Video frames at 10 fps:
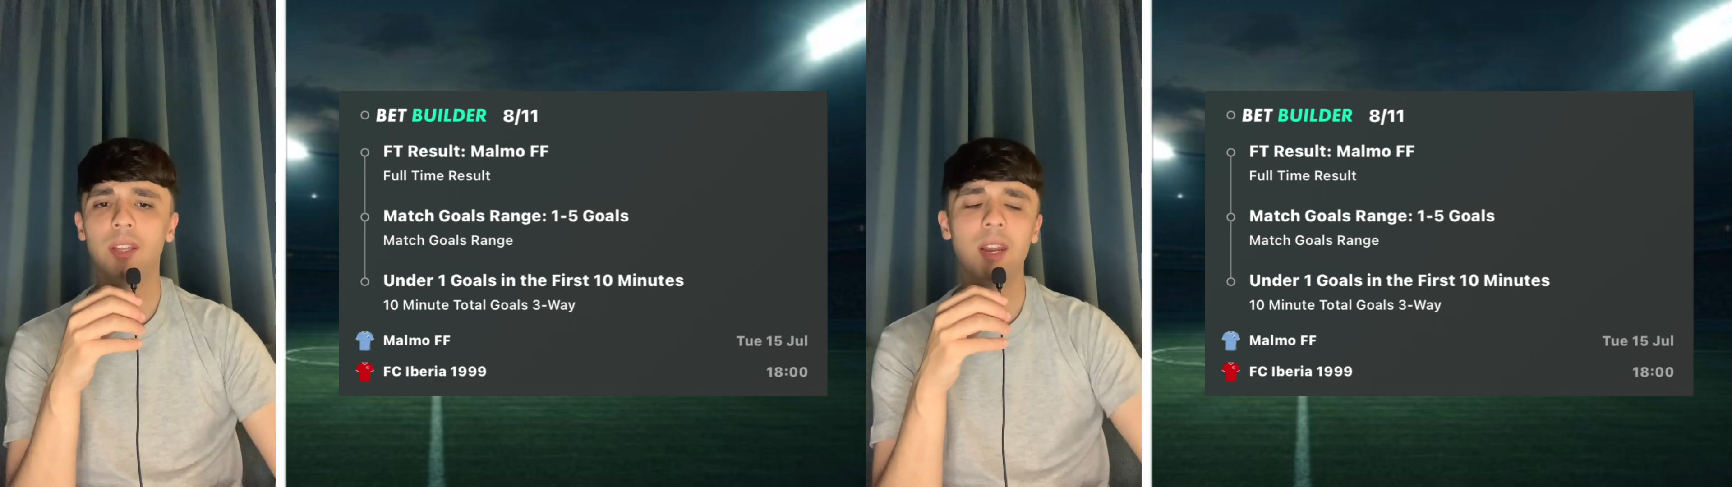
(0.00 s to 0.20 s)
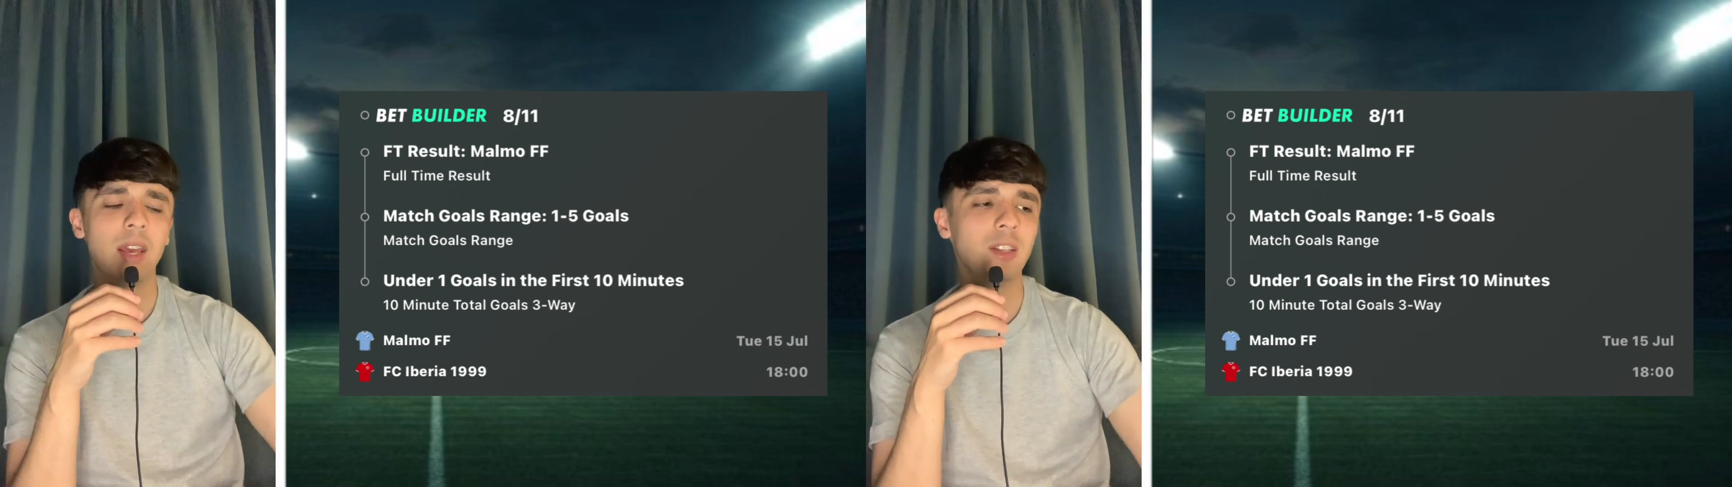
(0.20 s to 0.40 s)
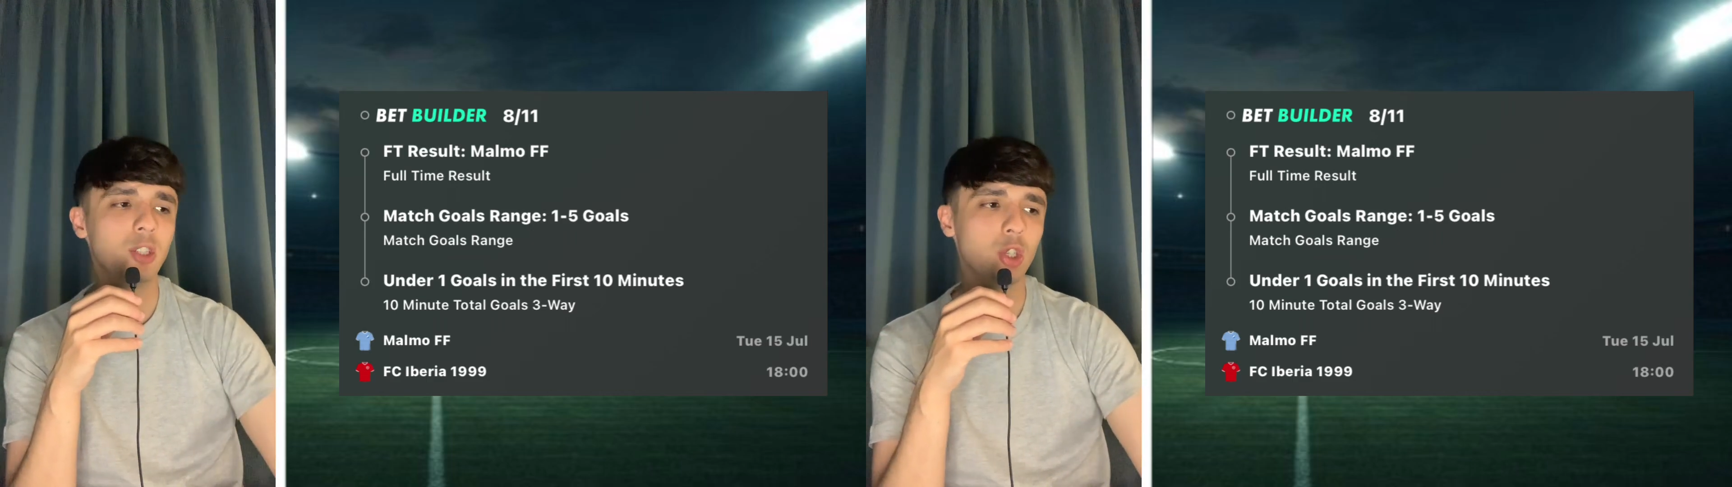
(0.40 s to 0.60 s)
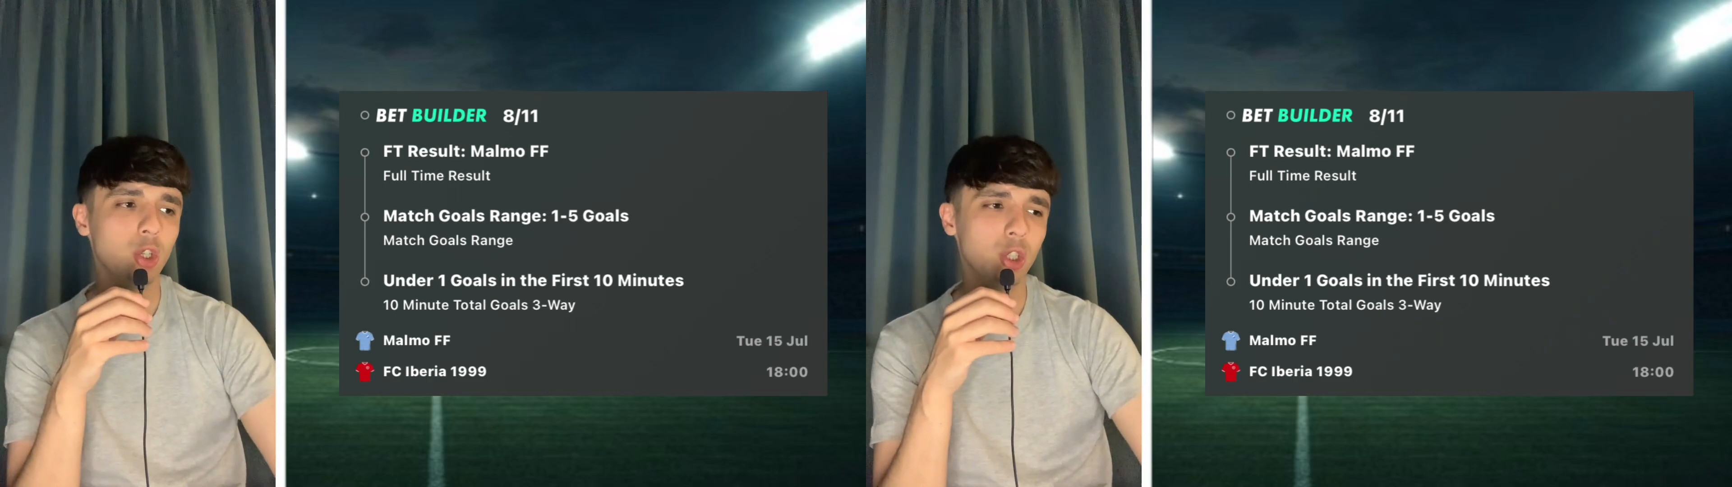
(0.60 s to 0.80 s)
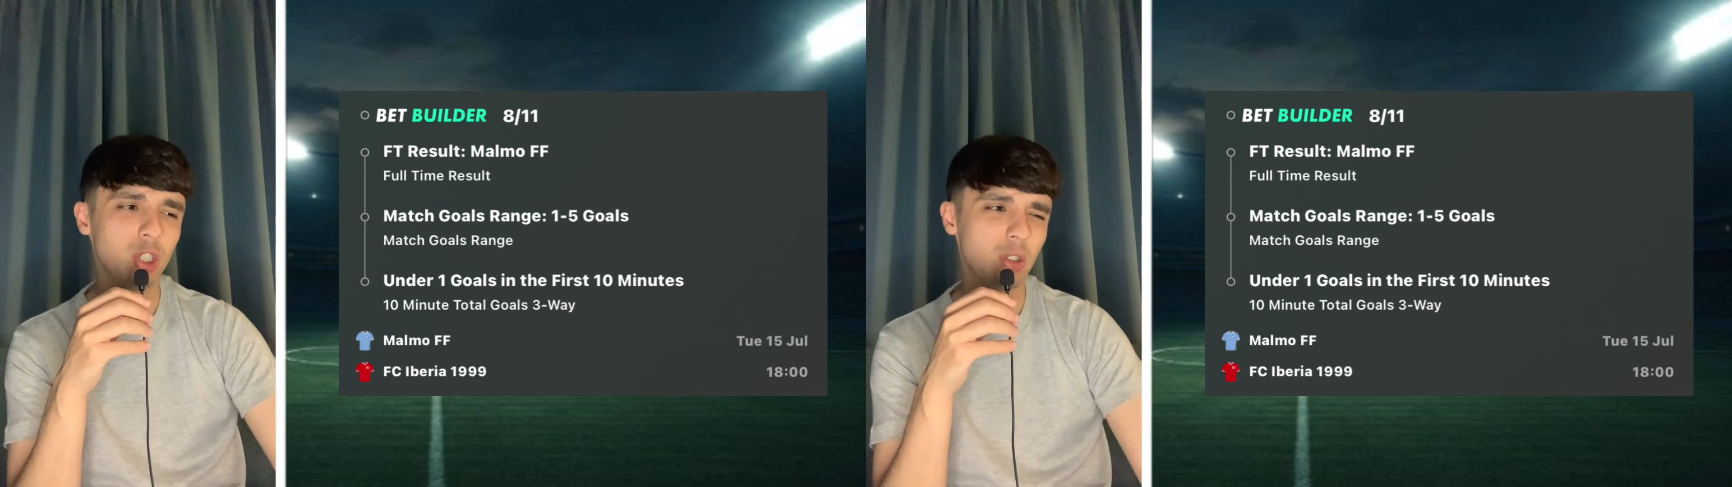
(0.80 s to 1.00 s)
they're in the
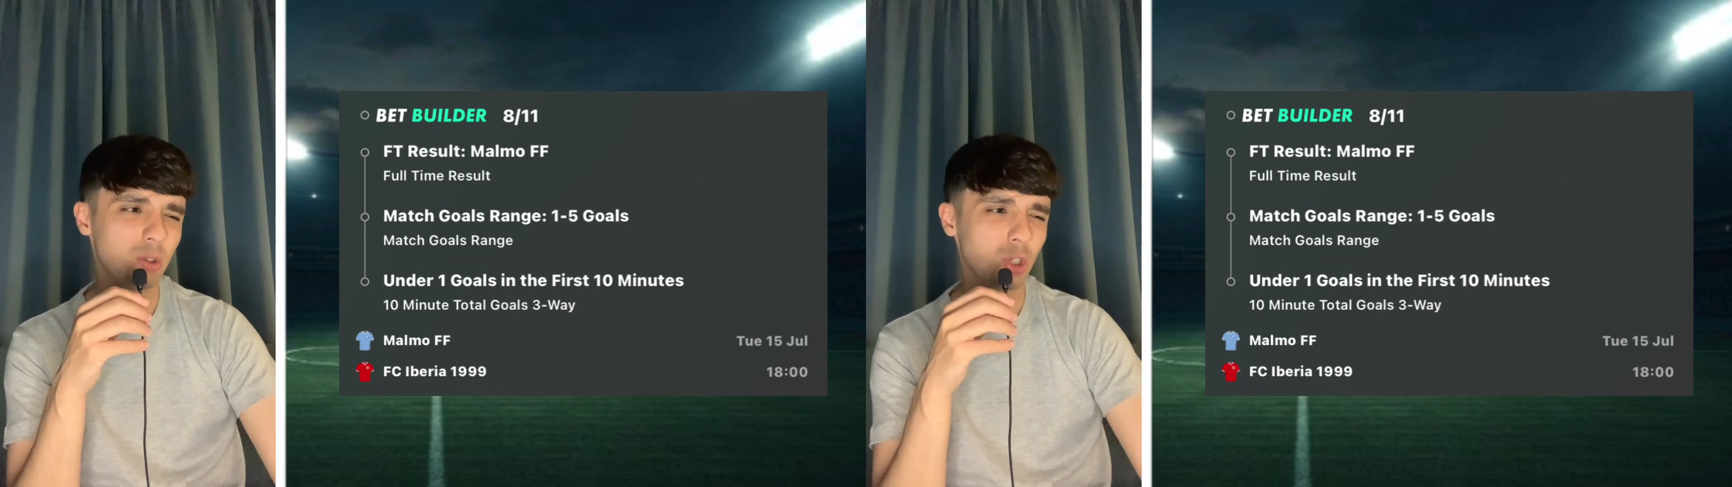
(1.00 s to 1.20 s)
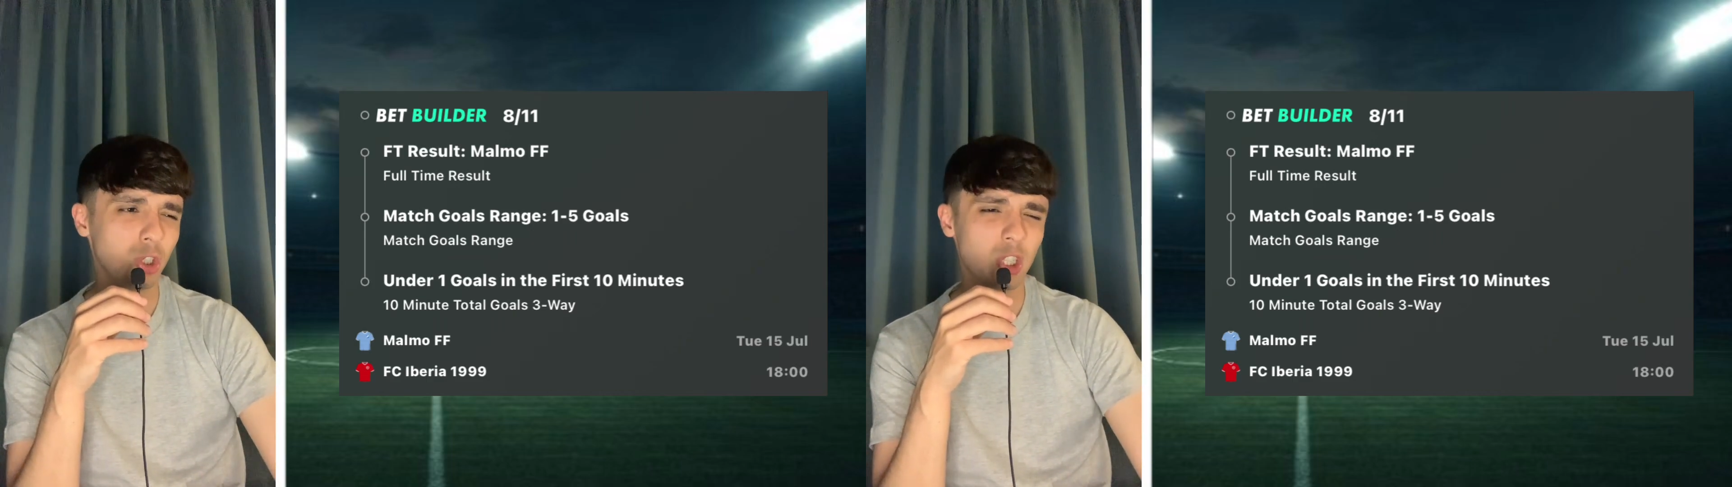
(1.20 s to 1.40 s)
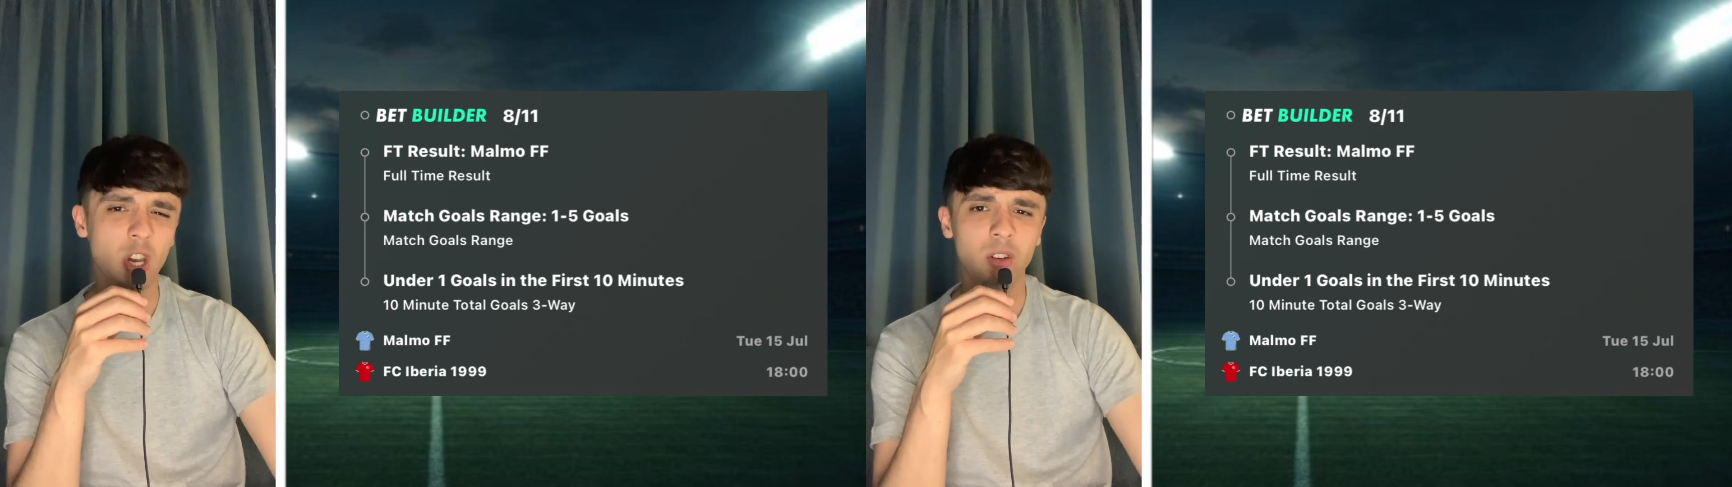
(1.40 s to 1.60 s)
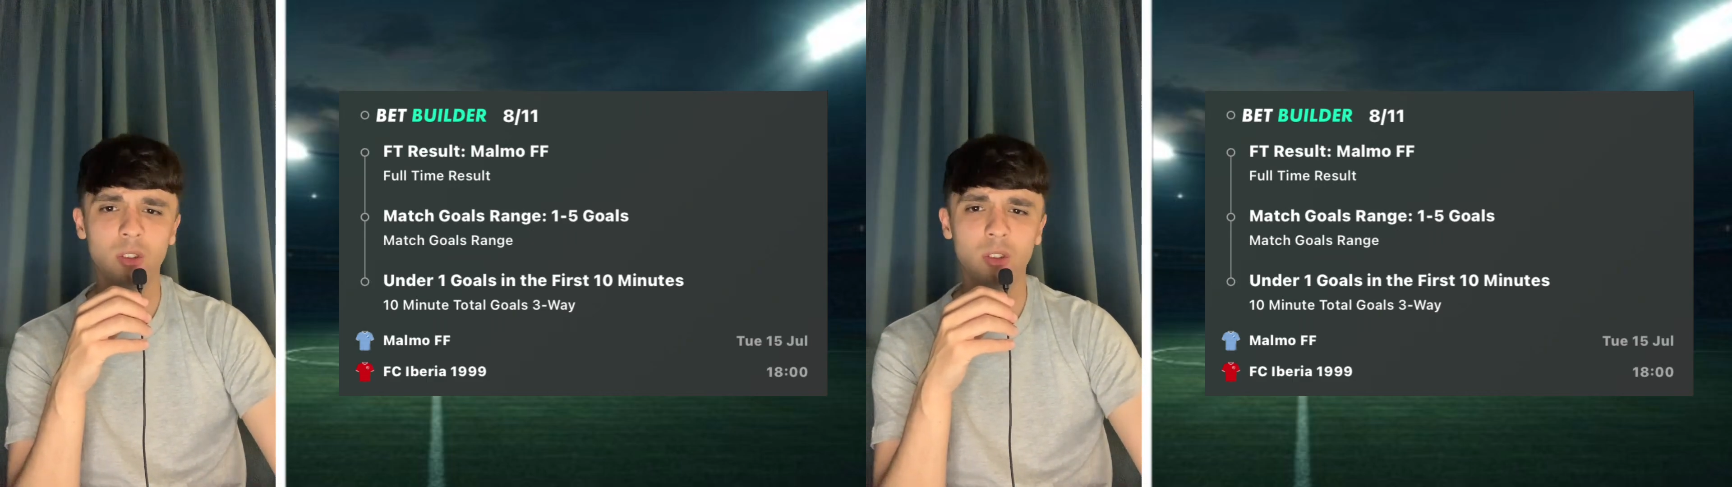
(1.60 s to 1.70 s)
Georgian